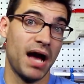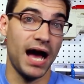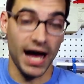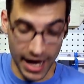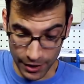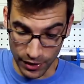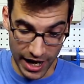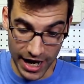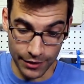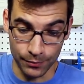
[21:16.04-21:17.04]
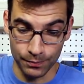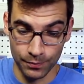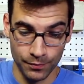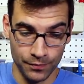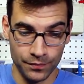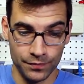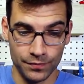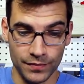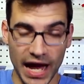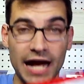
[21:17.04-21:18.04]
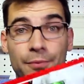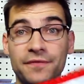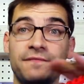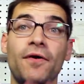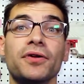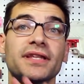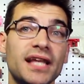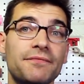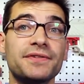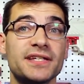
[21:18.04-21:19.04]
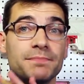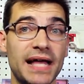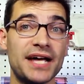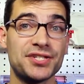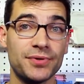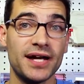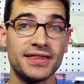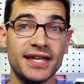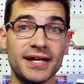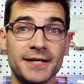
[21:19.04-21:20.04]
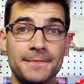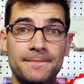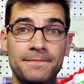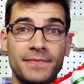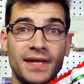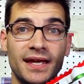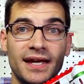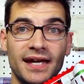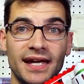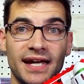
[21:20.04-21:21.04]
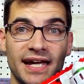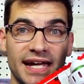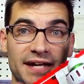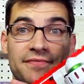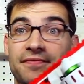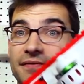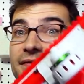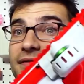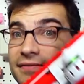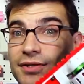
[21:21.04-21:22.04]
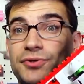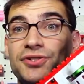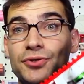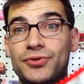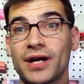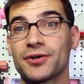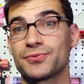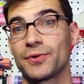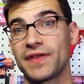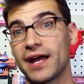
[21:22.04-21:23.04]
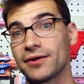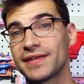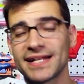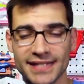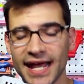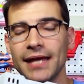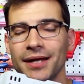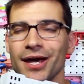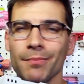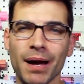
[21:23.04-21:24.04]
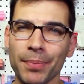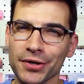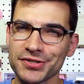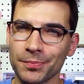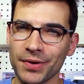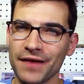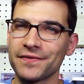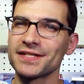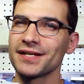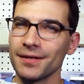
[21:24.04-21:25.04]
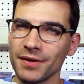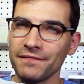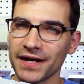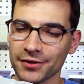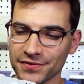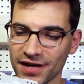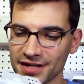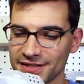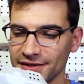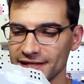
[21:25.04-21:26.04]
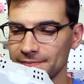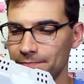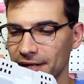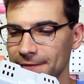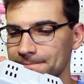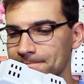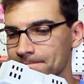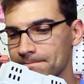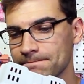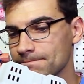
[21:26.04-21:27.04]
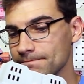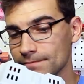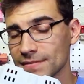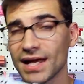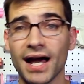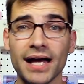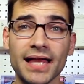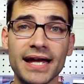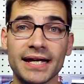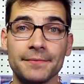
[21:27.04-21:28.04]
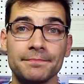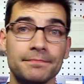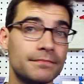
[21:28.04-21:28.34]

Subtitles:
I would fall in love with this blaster, I think, if those two triggers were there. That's, again, my personal preference, my final thoughts on this, but I like it.